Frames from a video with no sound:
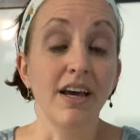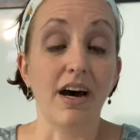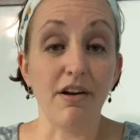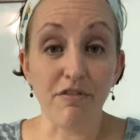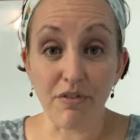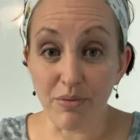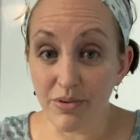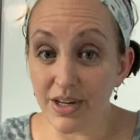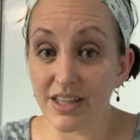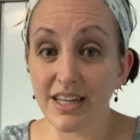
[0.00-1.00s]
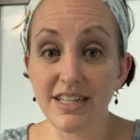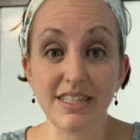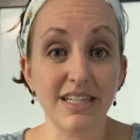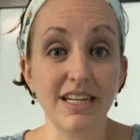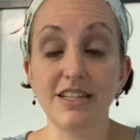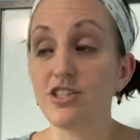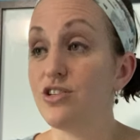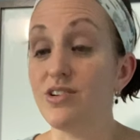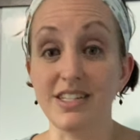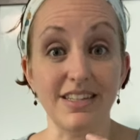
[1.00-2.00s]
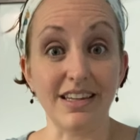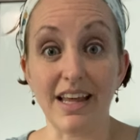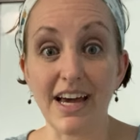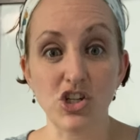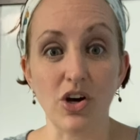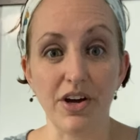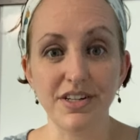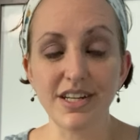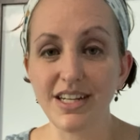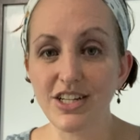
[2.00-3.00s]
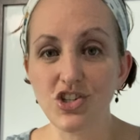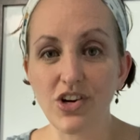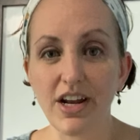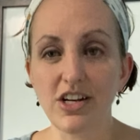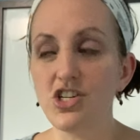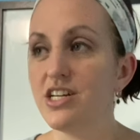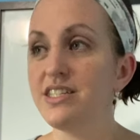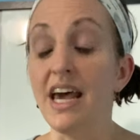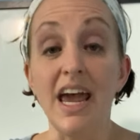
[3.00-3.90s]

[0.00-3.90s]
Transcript: I've really seen students latch onto these strategies